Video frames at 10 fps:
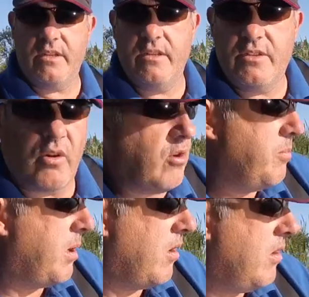an entire
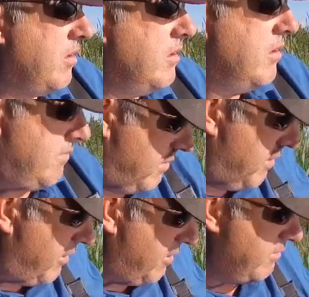pot, one of
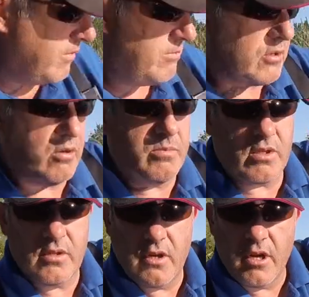the Guru
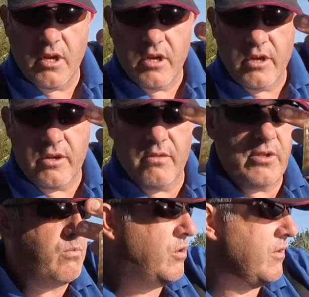tubs,
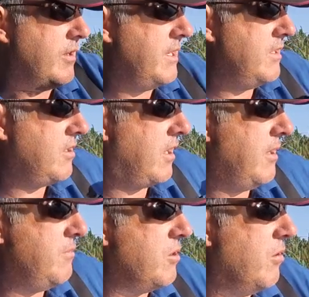using one of these,
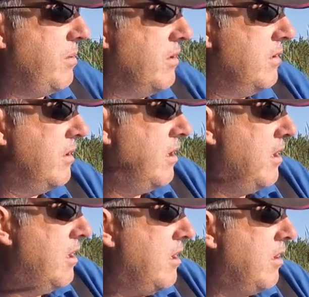clipped up
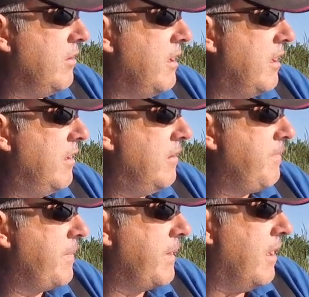on that
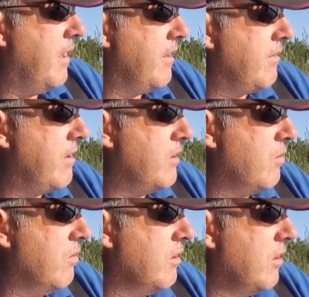
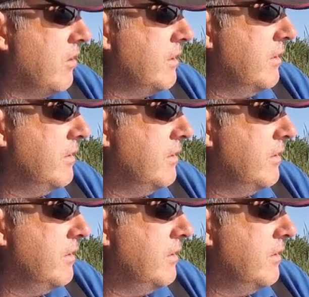3/4 line.